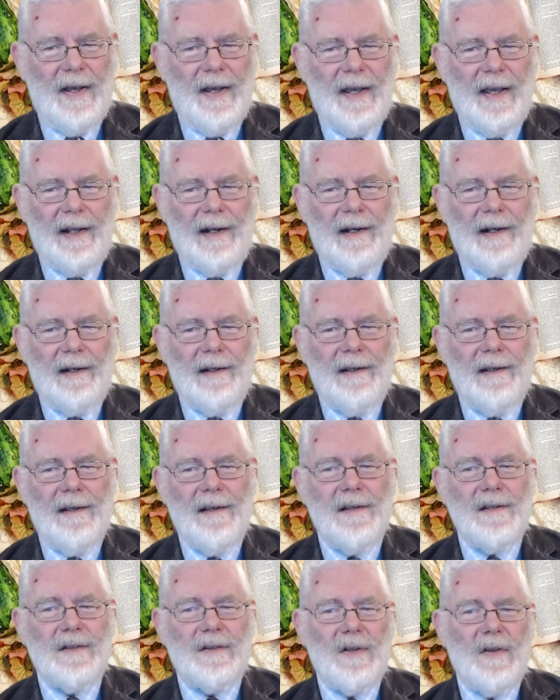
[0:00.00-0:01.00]
vine,
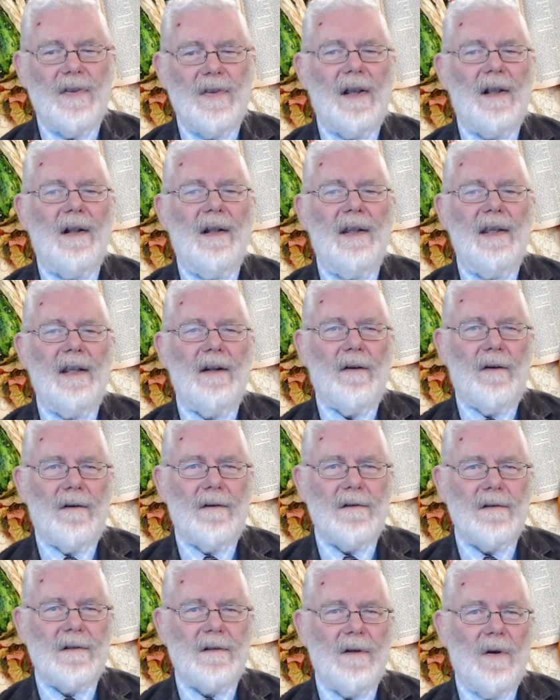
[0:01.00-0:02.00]
so that
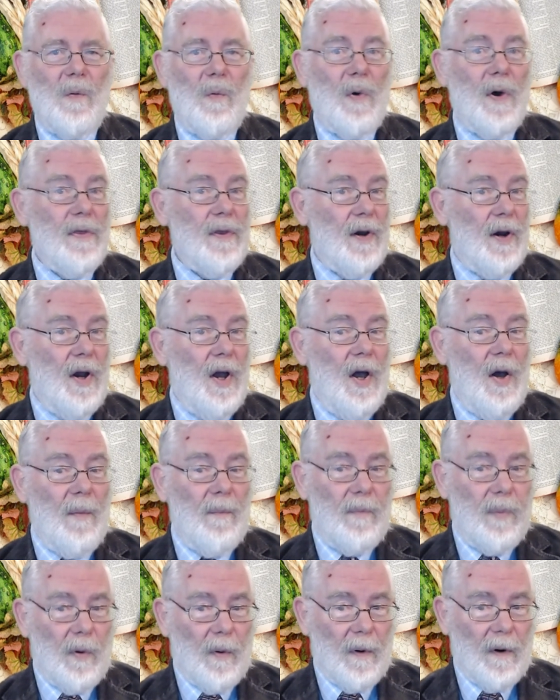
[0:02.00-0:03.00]
gleaners, whether
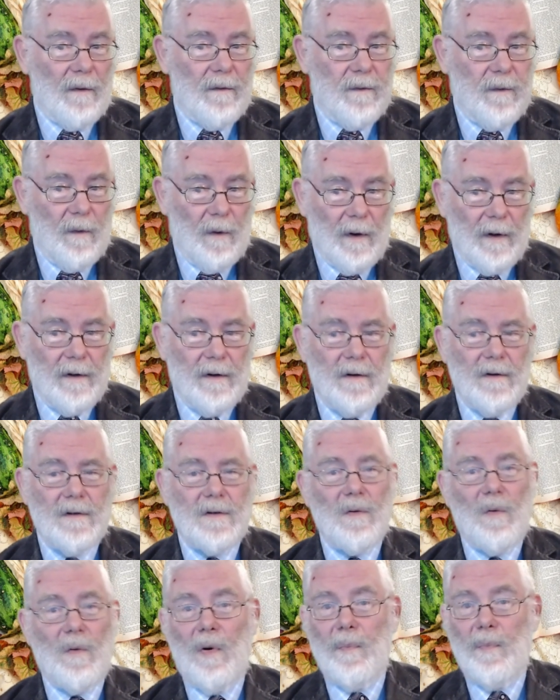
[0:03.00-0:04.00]
poor
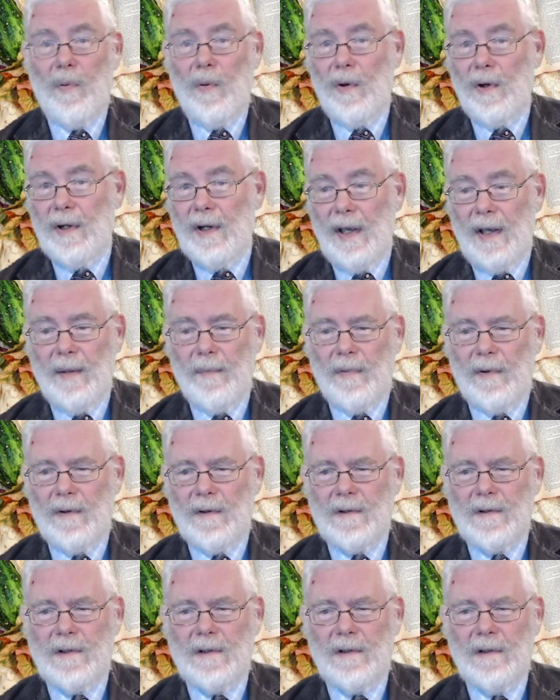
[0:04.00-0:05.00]
foreigners or poor
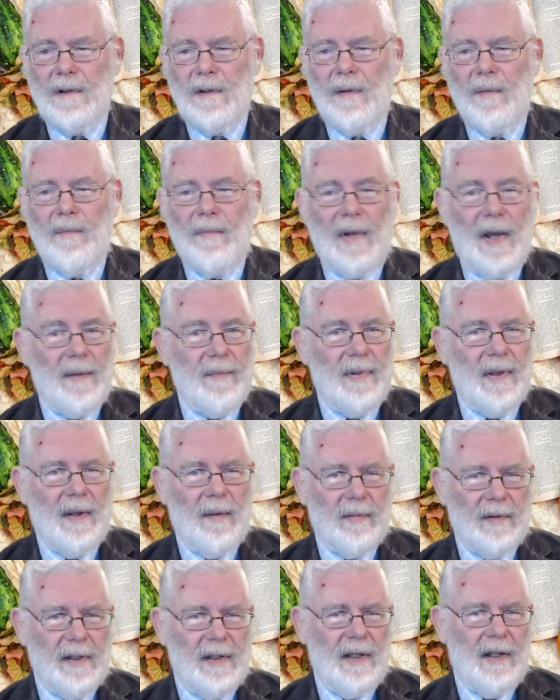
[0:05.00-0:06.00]
neighbors, might
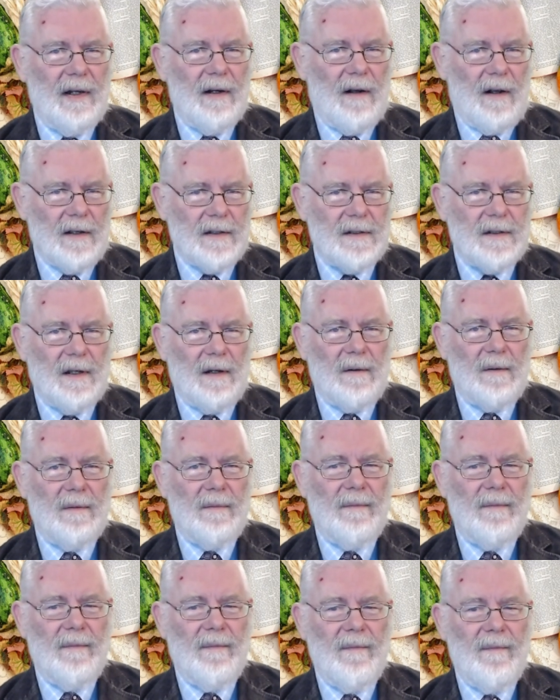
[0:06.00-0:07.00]
be able to eat also.
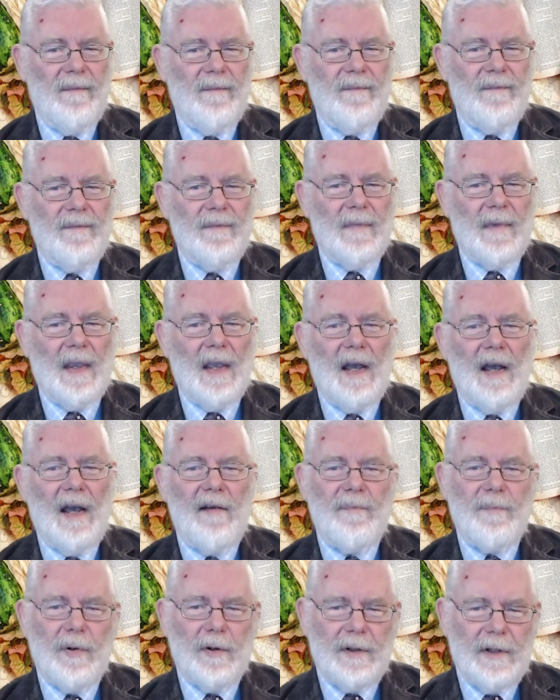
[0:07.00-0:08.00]

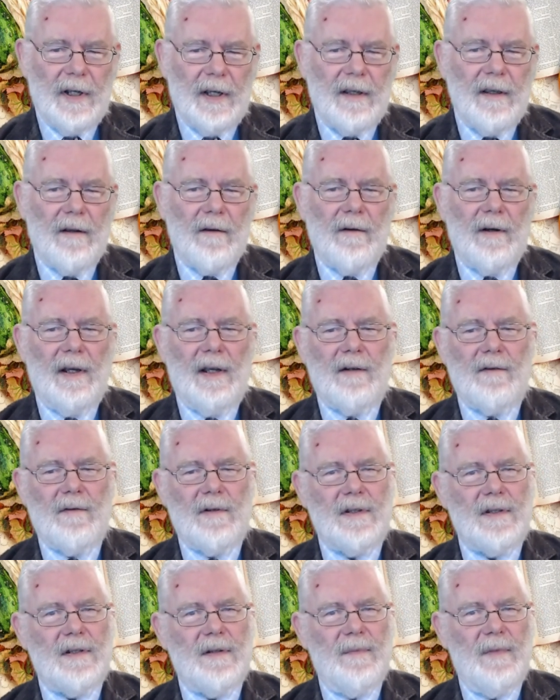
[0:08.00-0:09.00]
Of particular
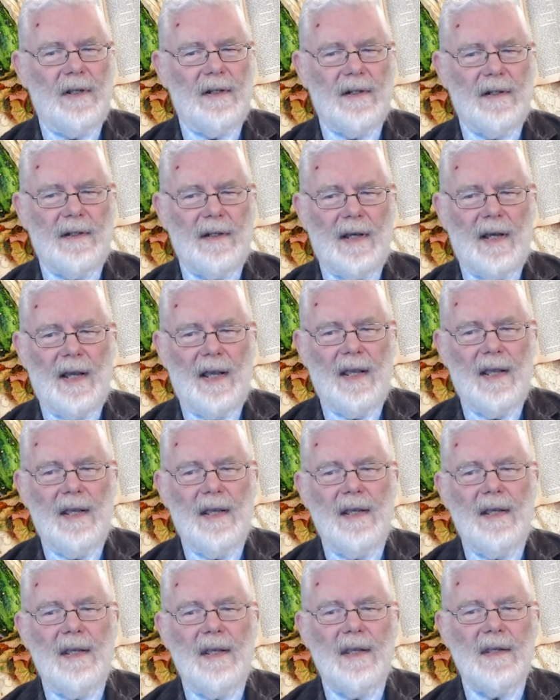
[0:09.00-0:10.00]
interest to me today
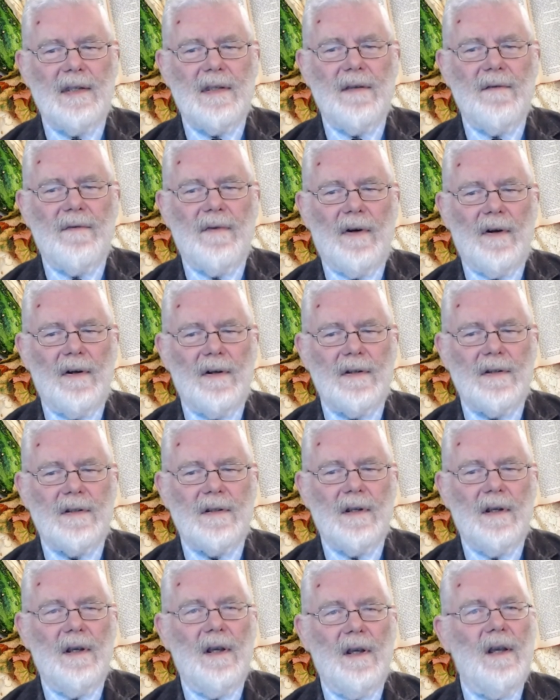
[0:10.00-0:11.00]
is the
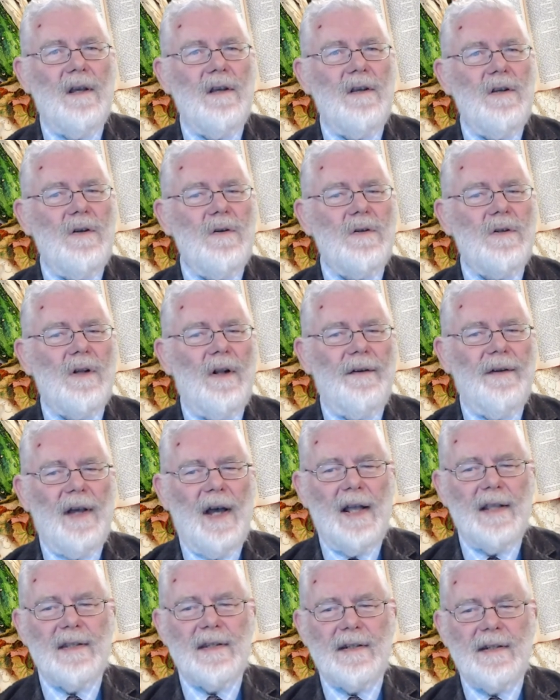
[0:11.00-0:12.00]
verse, You shall
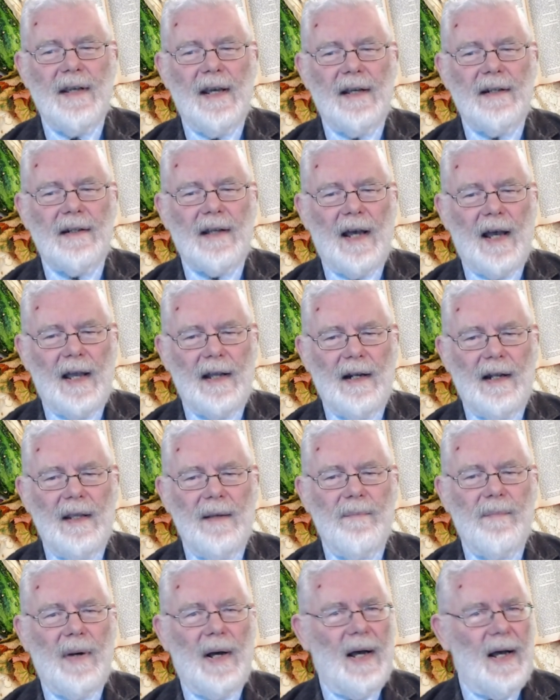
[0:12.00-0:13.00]
not stand
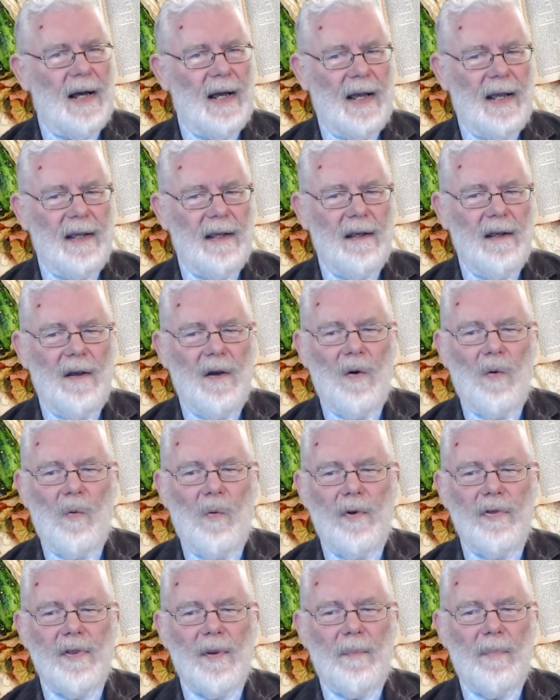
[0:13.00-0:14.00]
idly by
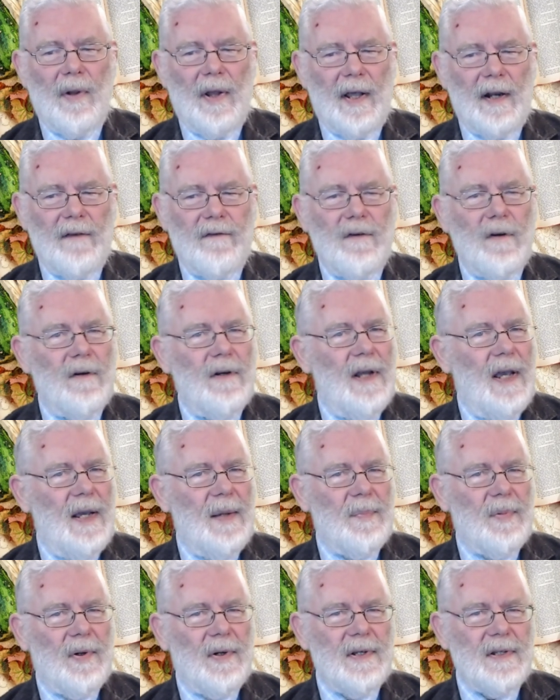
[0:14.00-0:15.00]
when the blood of your
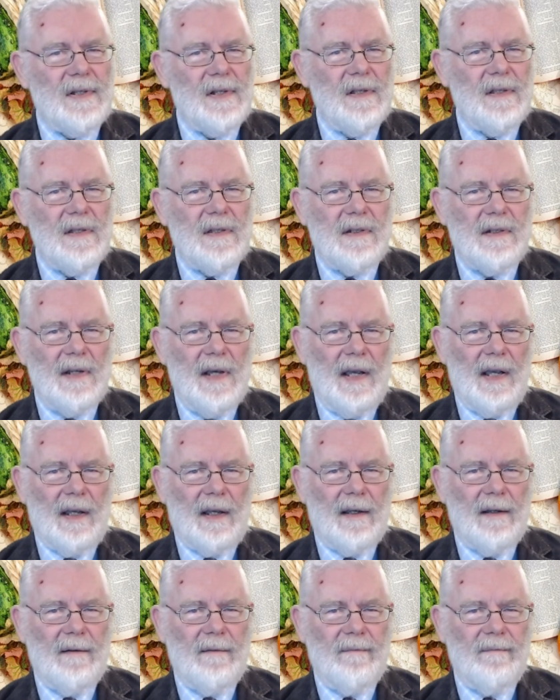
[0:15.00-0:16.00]
neighbor is at
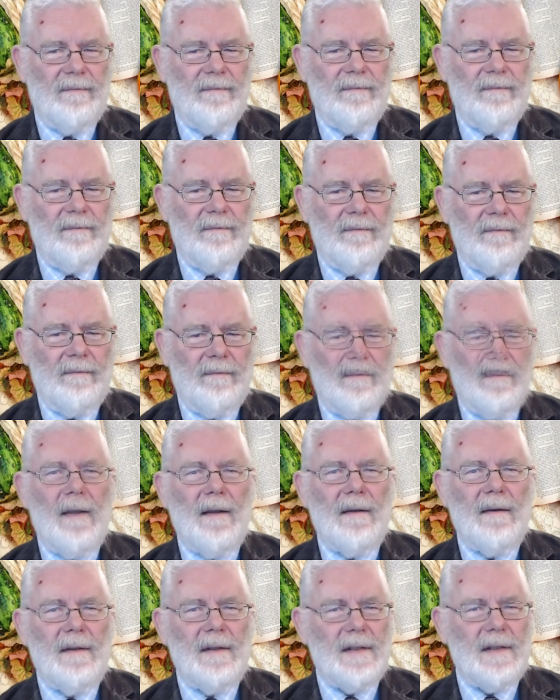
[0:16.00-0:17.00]
stake.
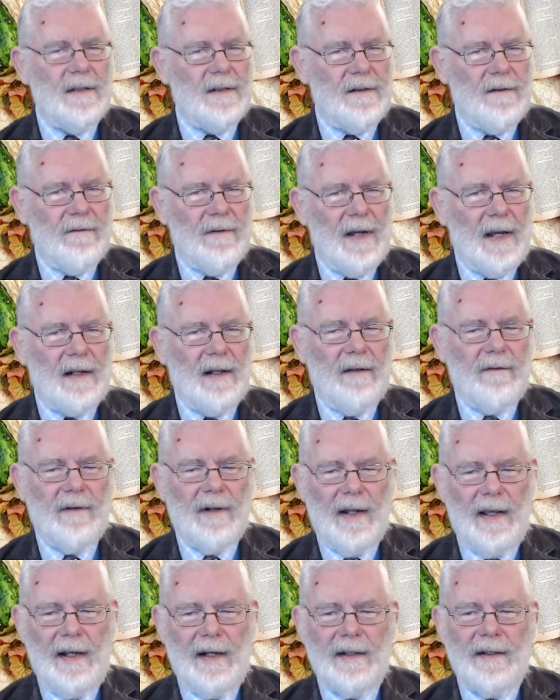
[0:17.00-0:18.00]
This is directly
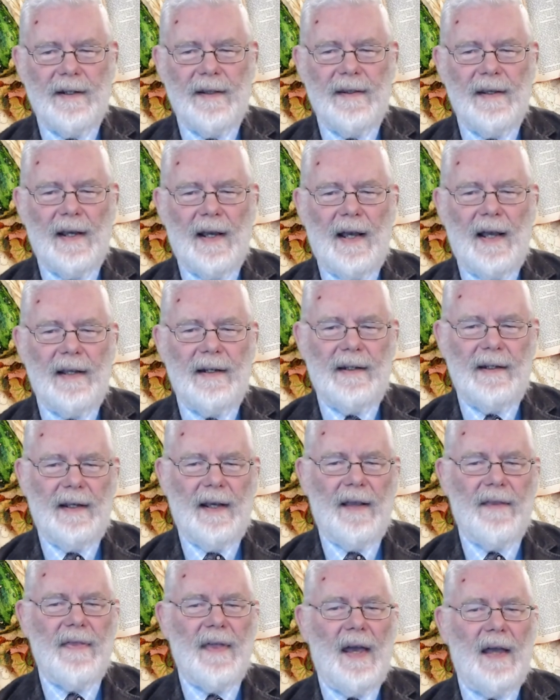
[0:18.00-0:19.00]
related to the
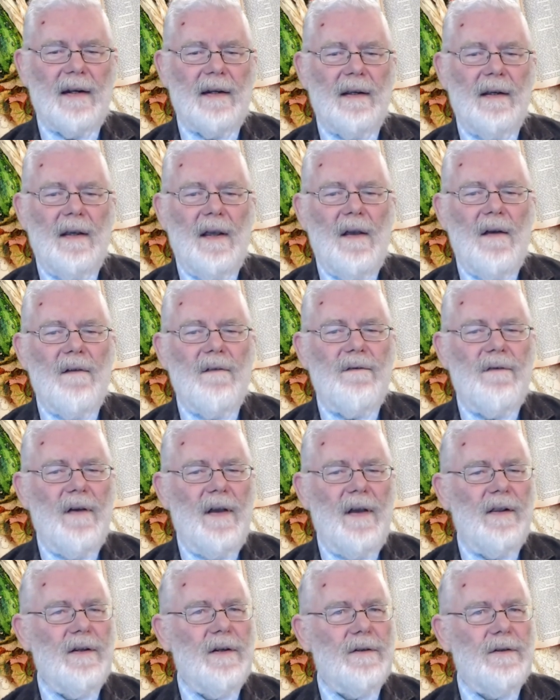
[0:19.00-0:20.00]
idea that
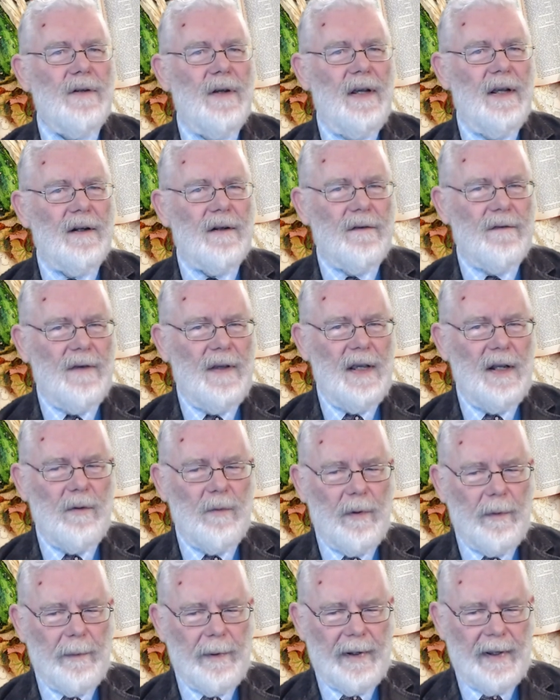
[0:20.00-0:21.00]
failure to
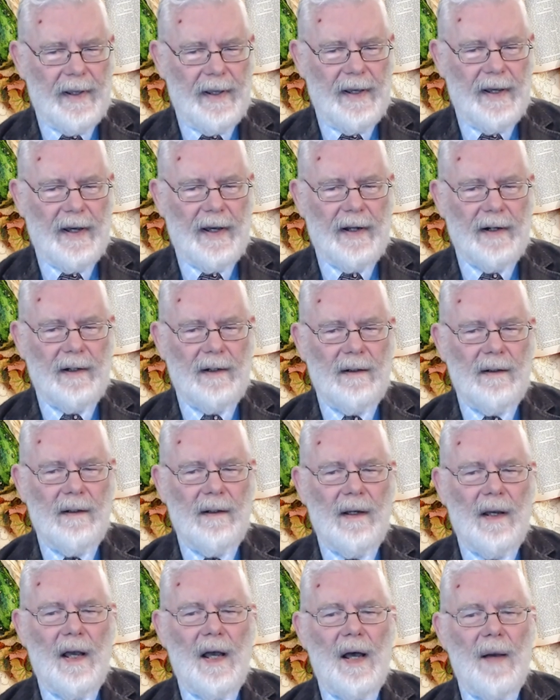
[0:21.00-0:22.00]
intervene when we can
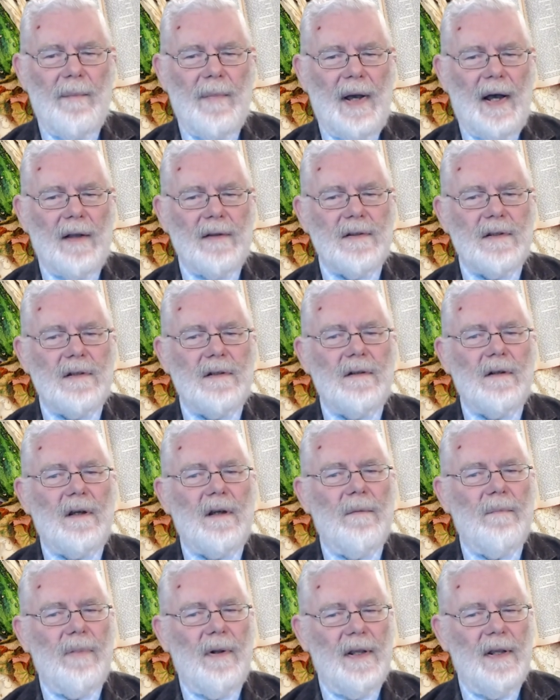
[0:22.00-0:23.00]
amounts
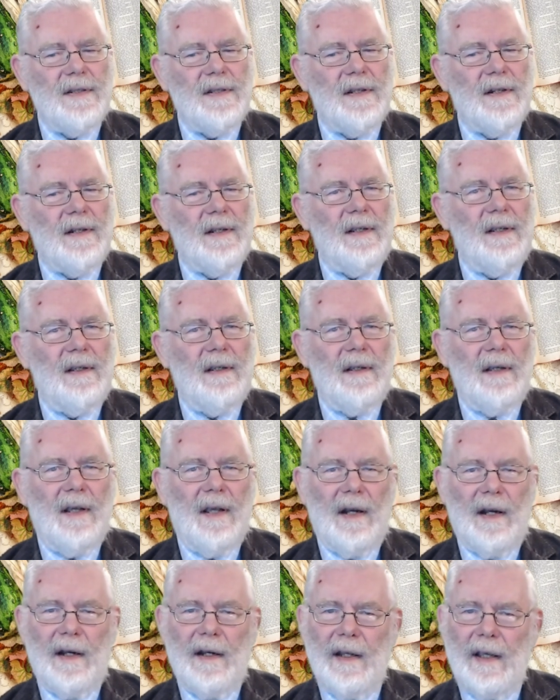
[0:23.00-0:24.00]
to complicity
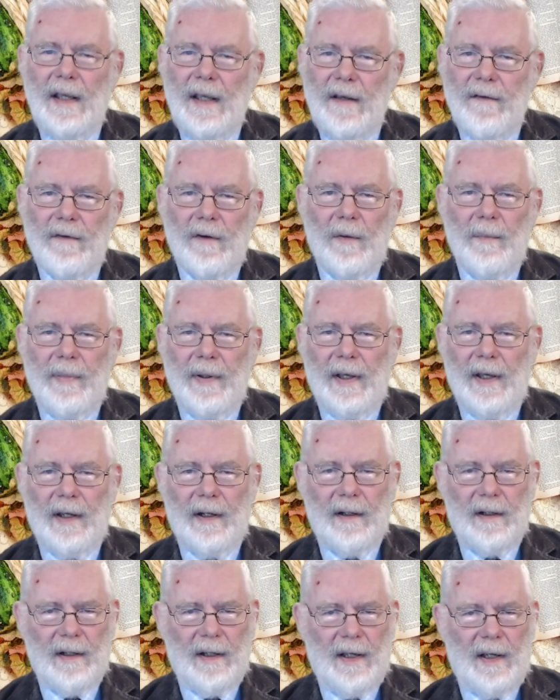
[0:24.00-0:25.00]
in an evil
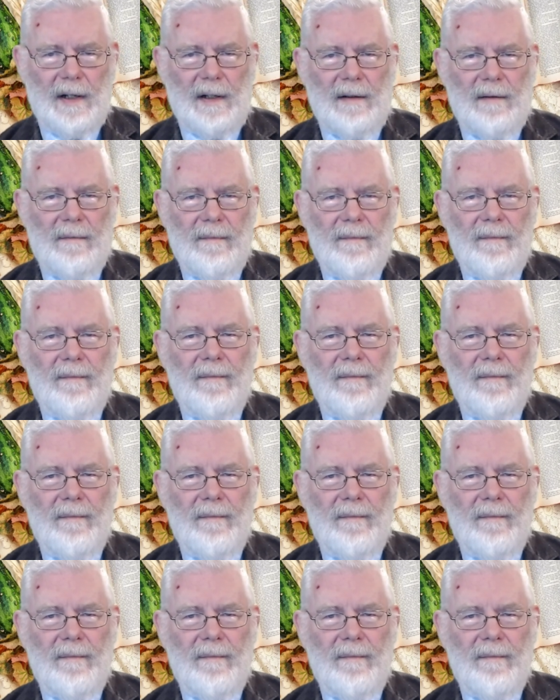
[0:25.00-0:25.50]
being done.